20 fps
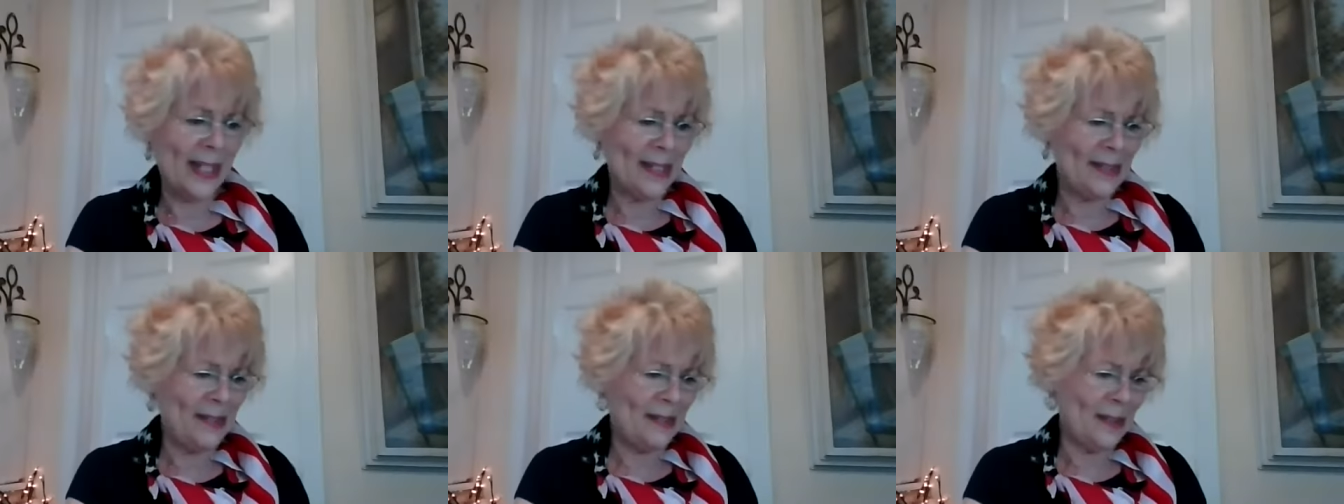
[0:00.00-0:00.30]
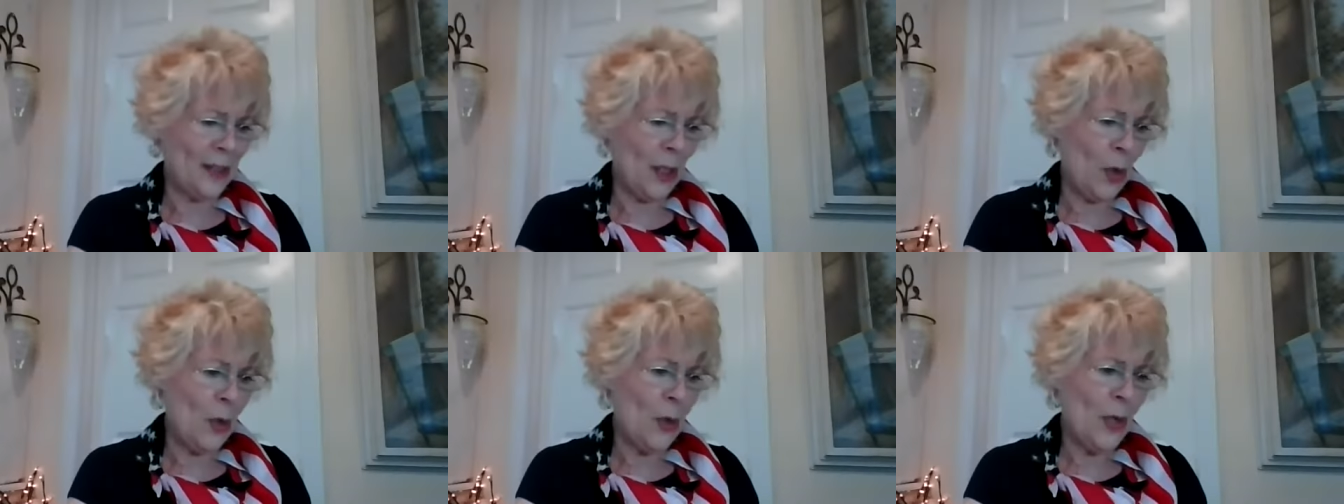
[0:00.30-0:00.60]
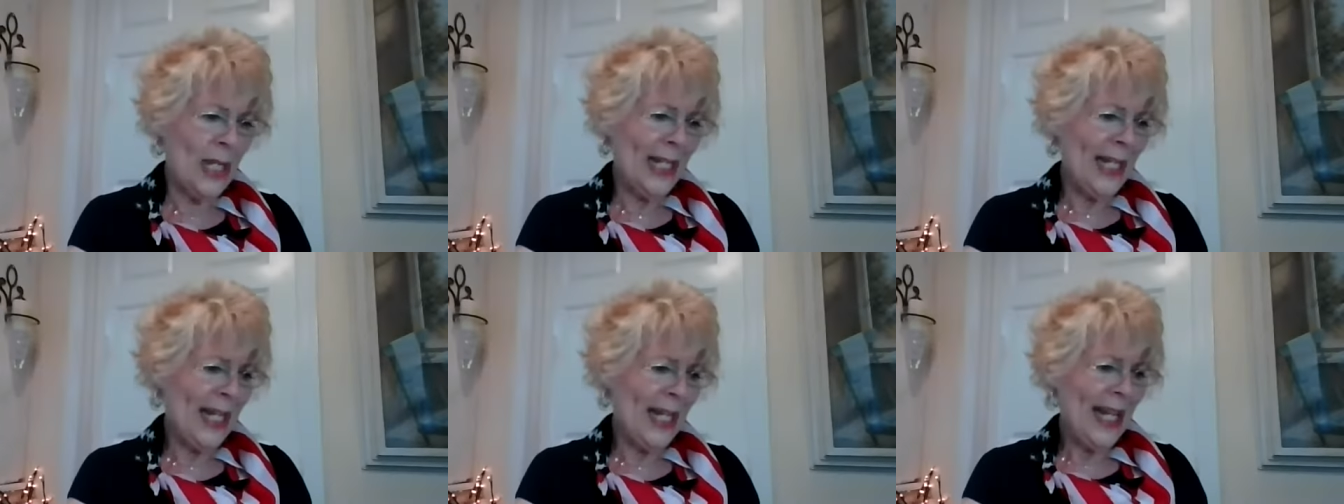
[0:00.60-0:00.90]
It's
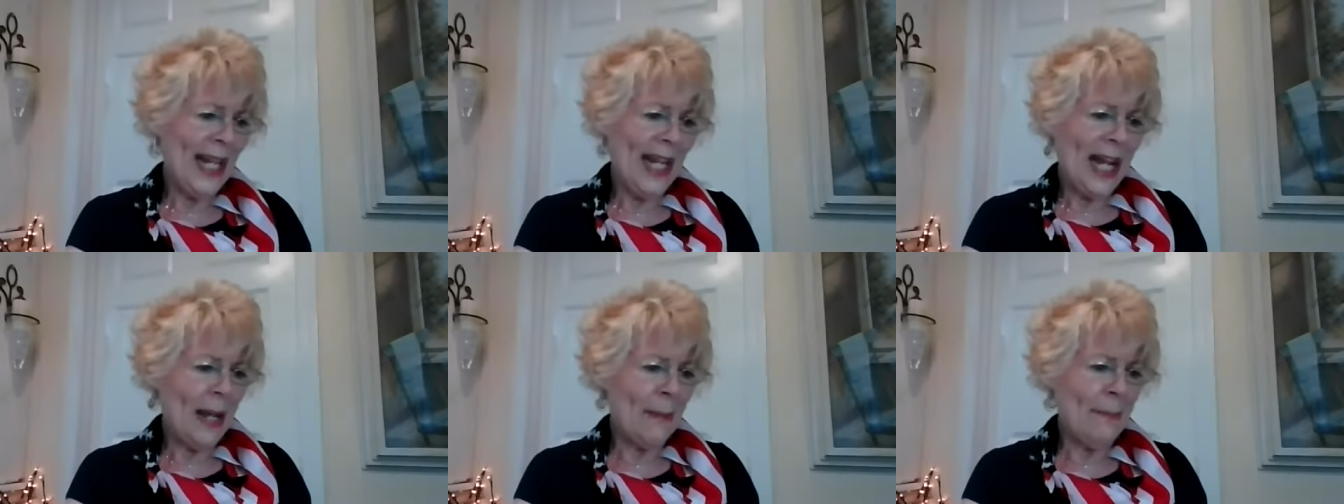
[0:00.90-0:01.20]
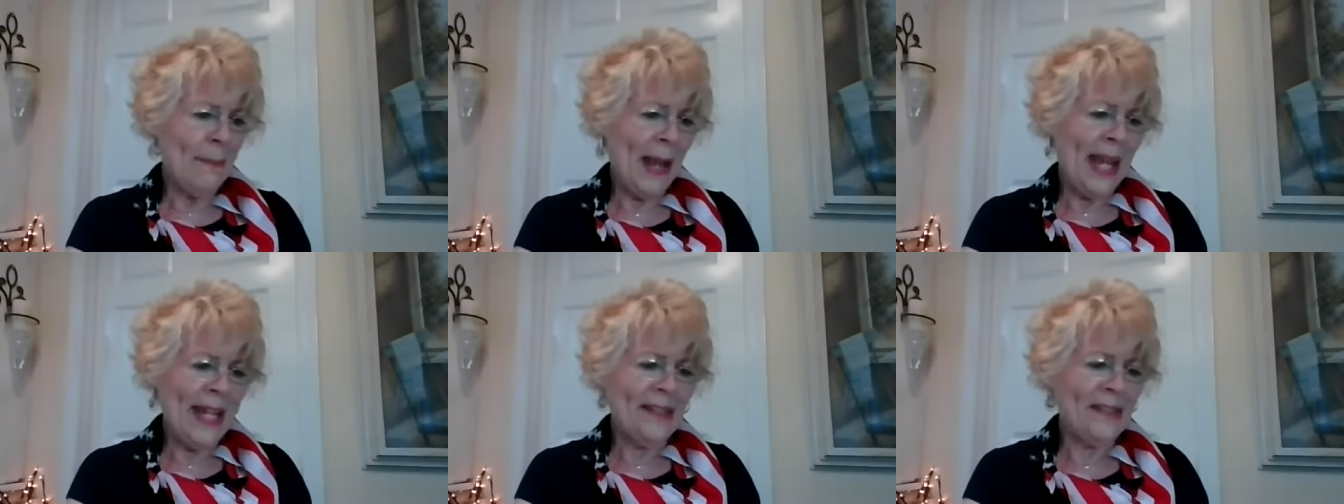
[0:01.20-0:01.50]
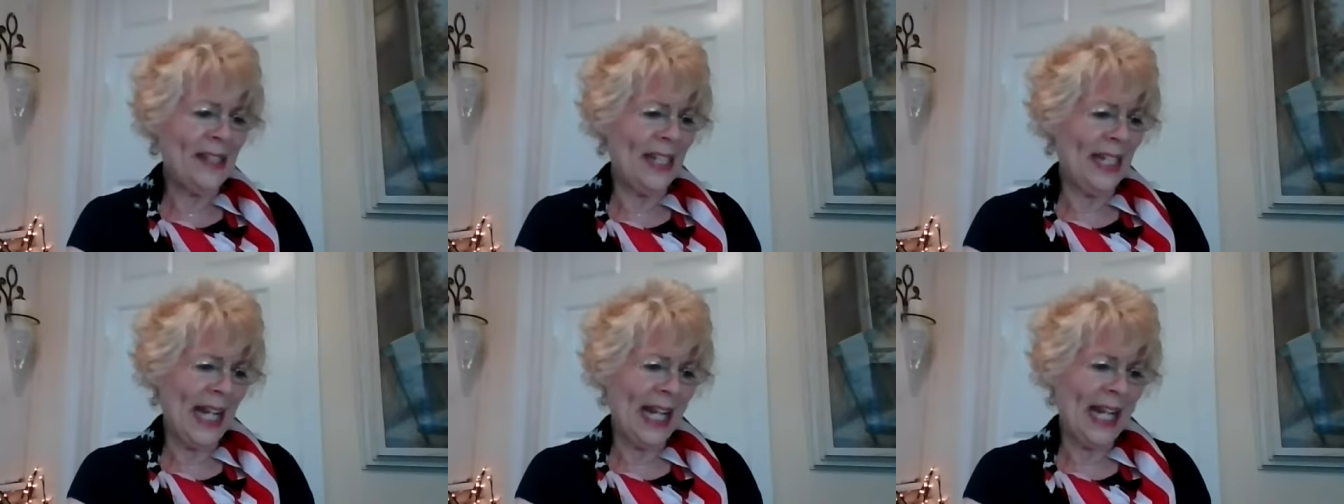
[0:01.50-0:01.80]
so
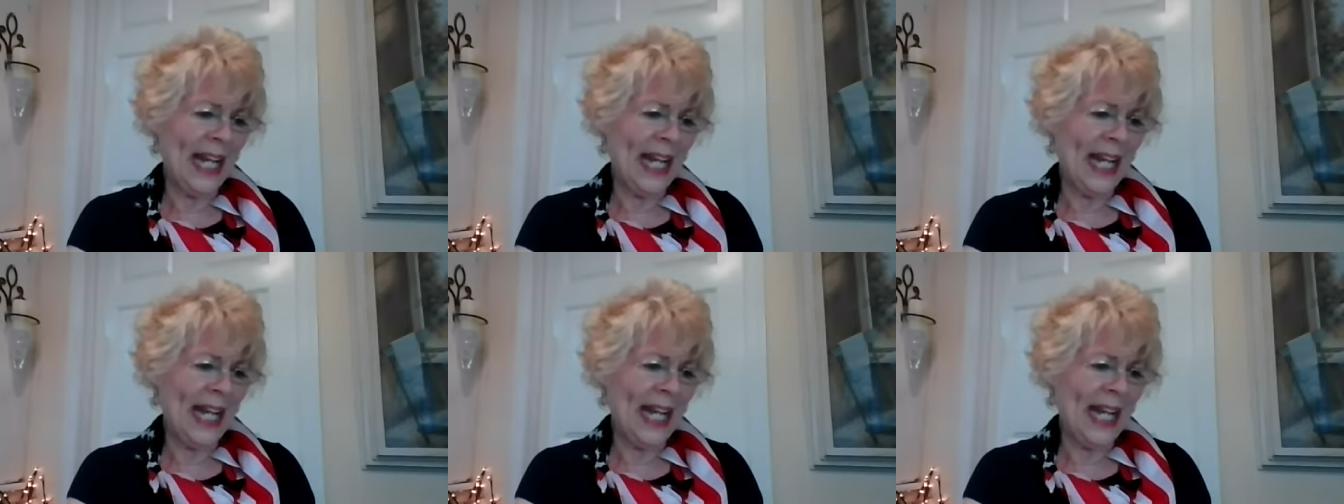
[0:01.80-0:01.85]
amazing.